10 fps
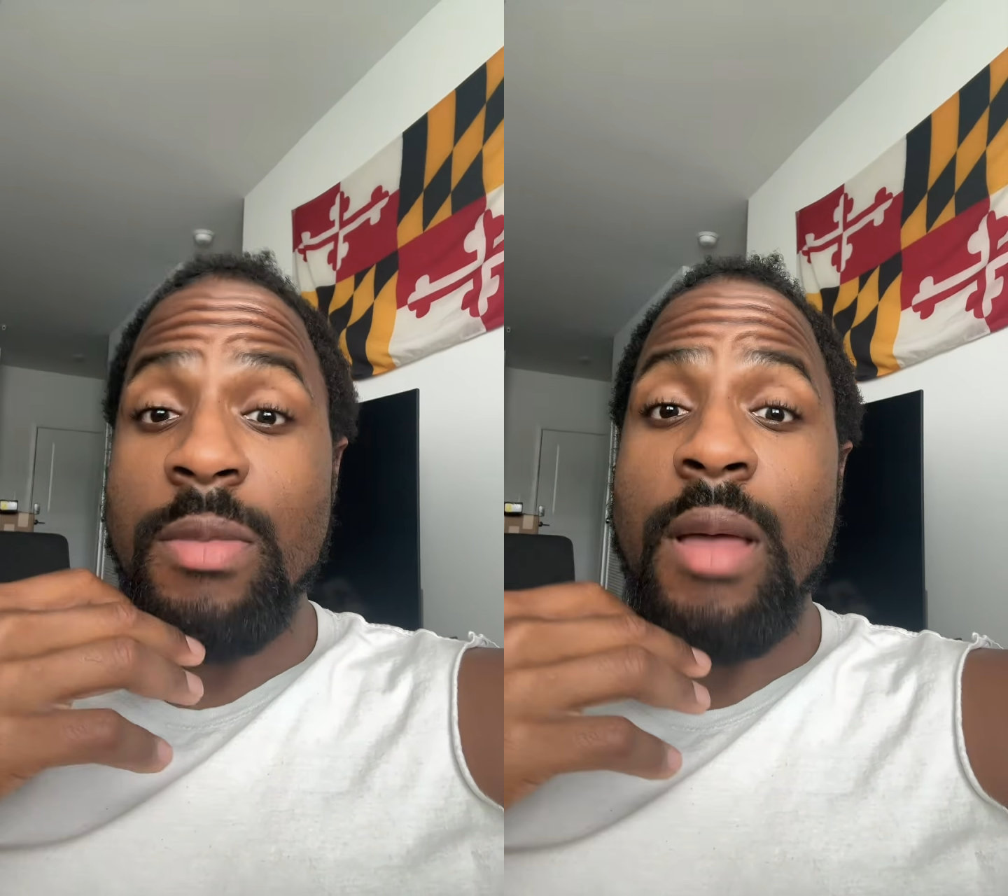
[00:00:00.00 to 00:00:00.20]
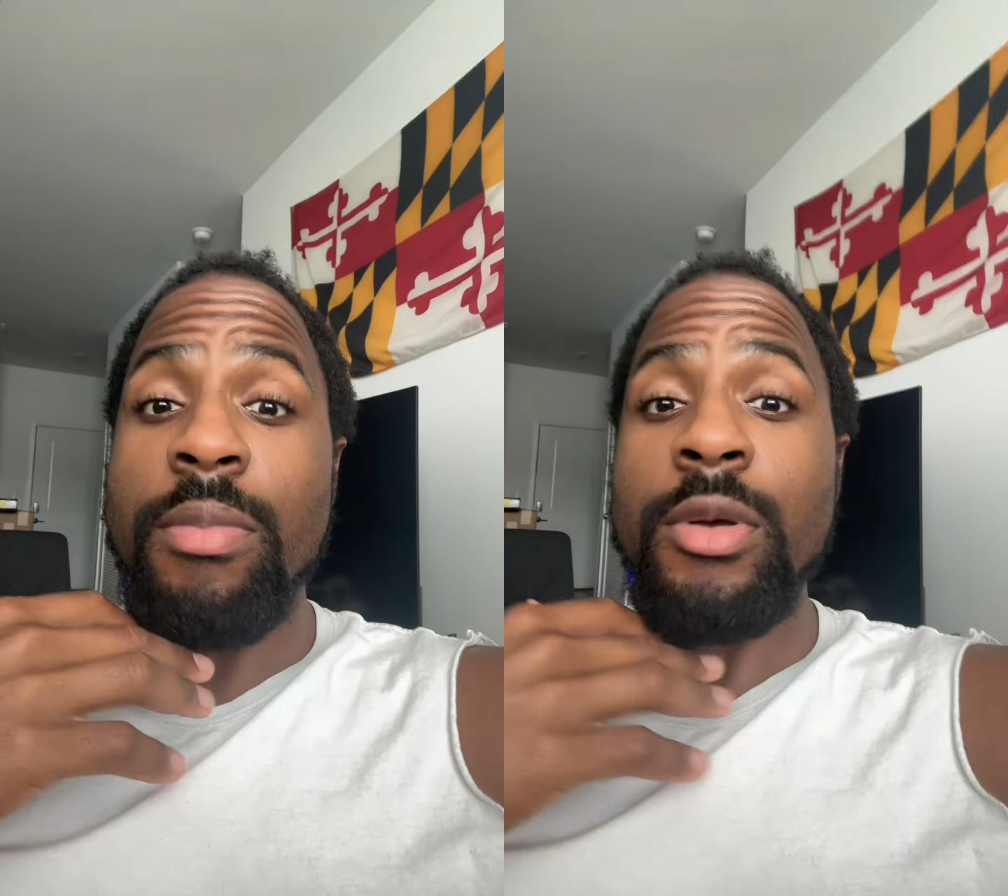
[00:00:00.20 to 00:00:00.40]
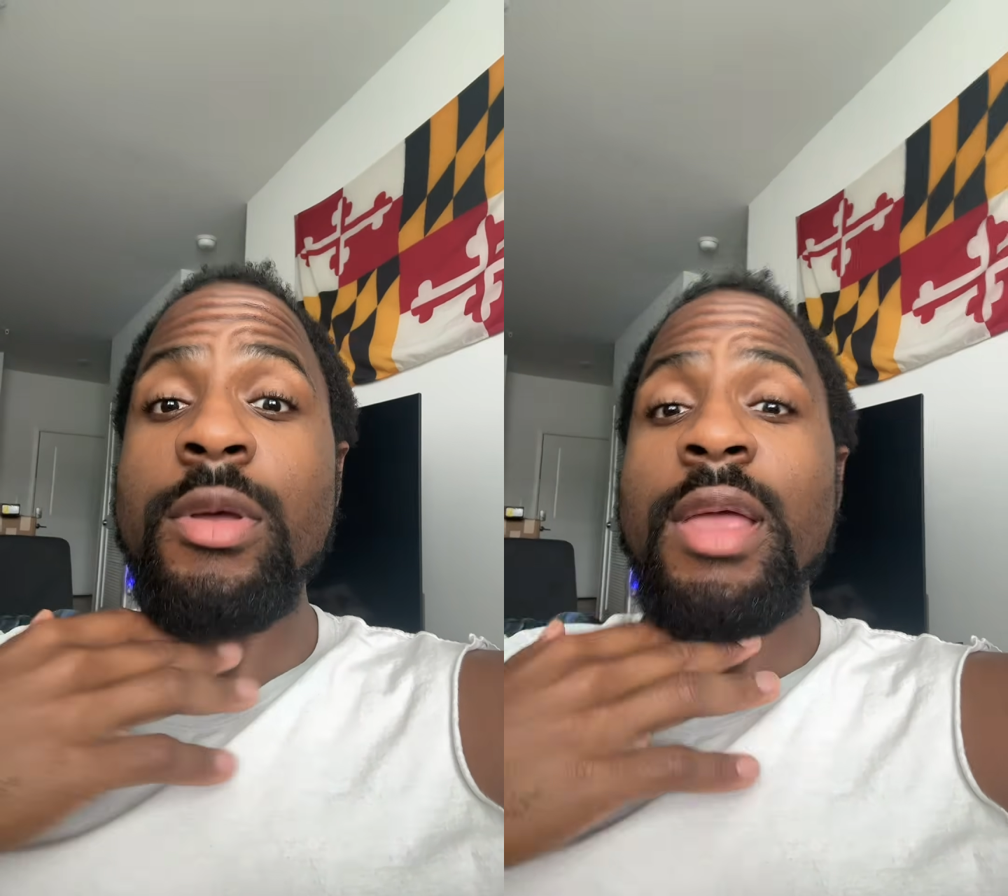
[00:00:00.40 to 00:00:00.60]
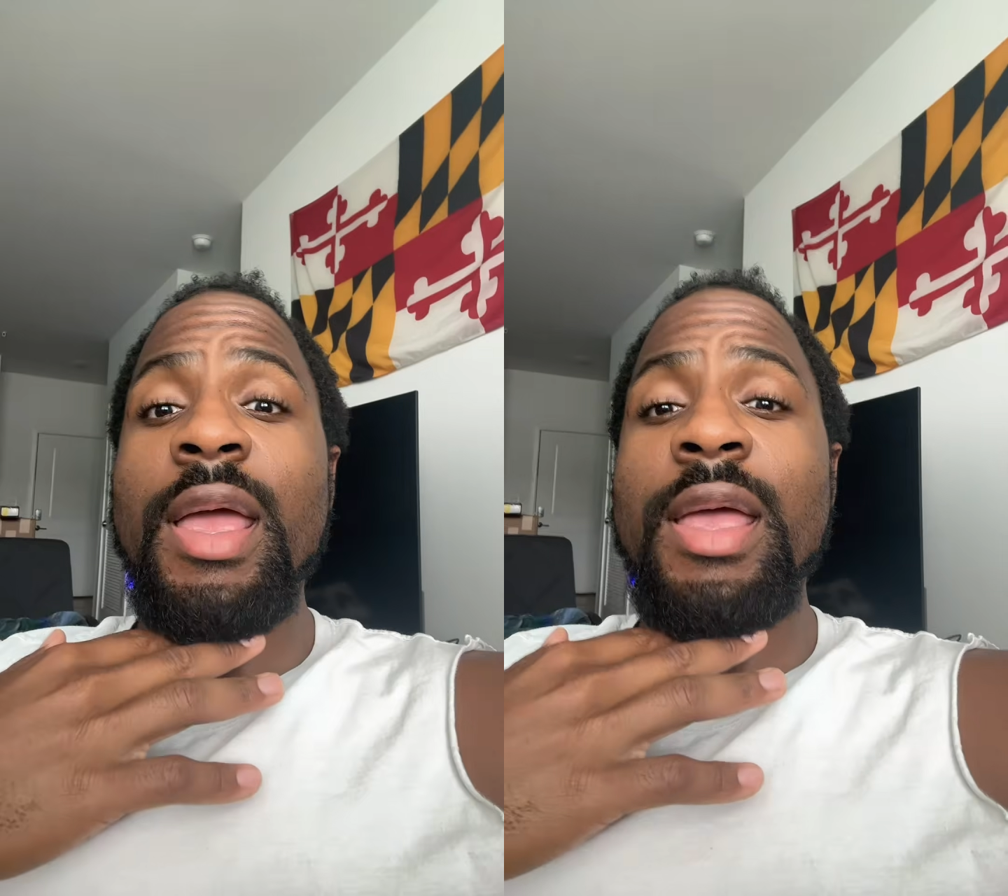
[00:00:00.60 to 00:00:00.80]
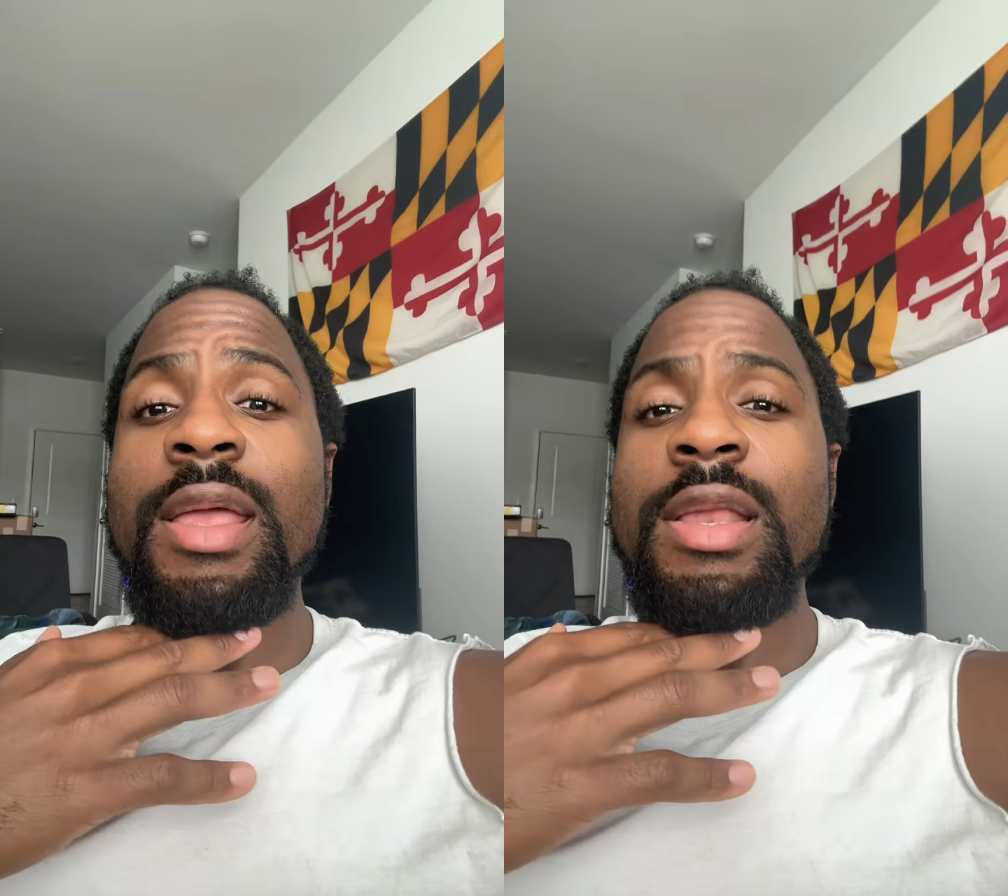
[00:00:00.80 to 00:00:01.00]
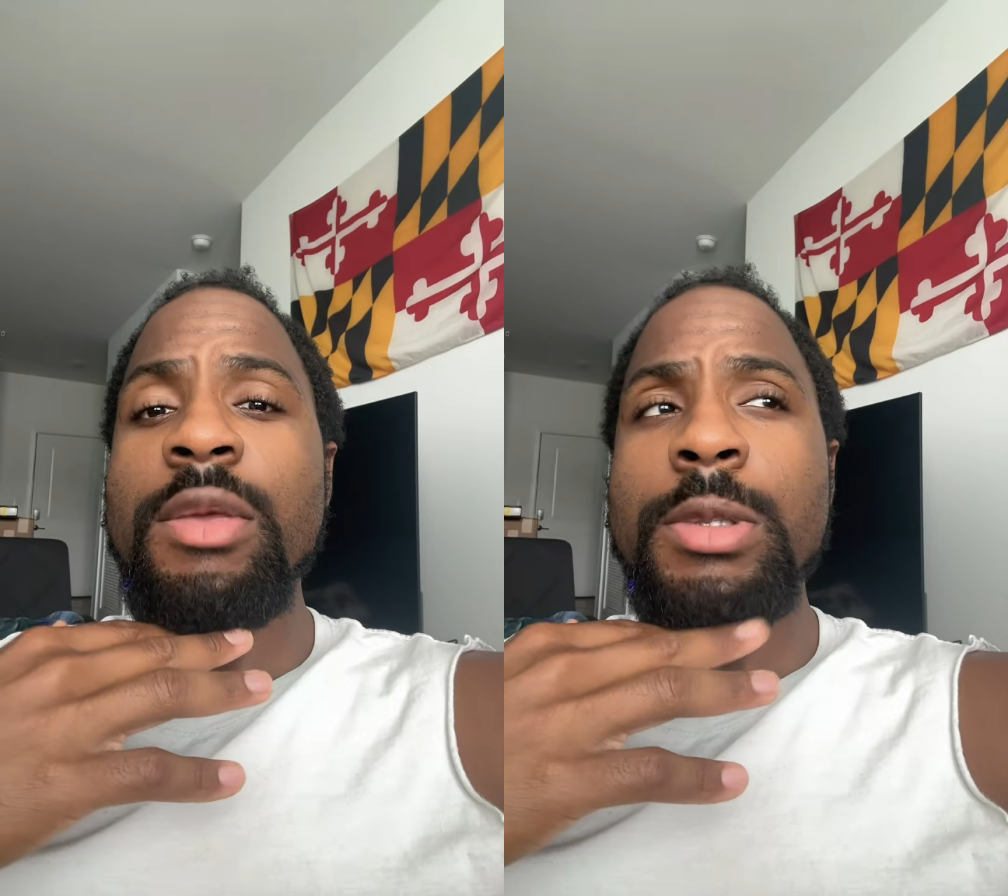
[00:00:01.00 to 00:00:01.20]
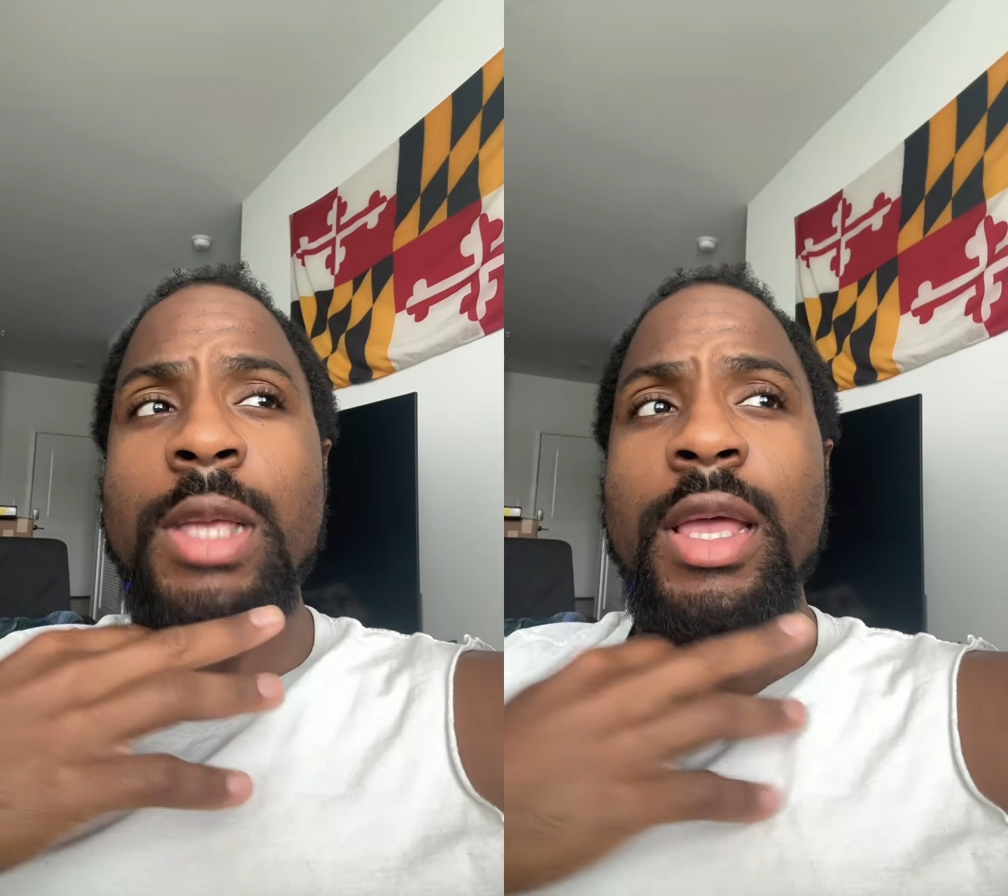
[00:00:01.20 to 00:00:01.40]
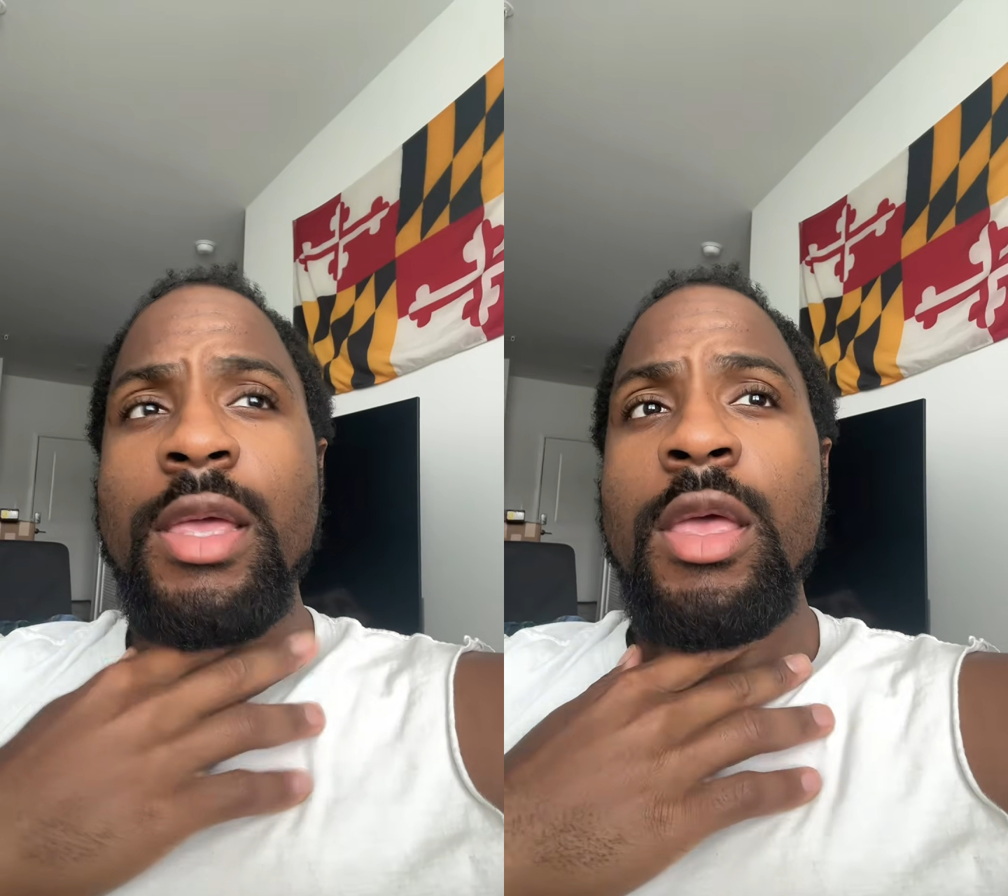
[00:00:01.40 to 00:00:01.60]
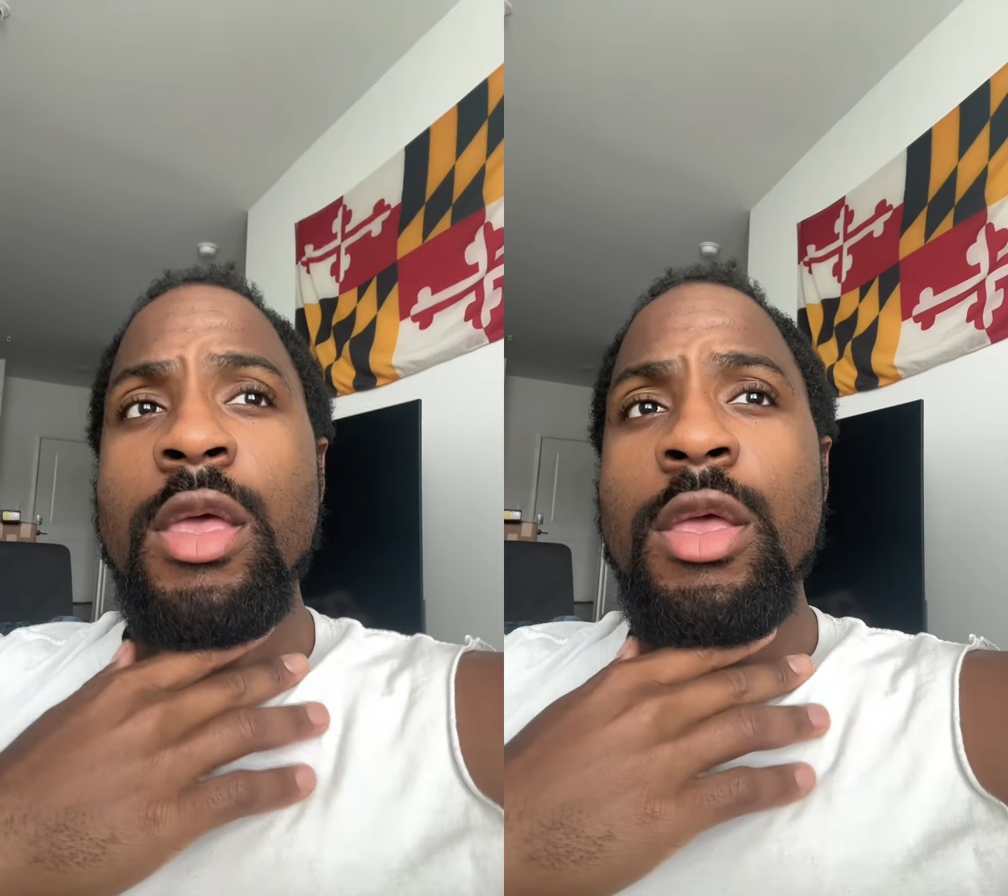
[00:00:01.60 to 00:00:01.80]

my book and he was like,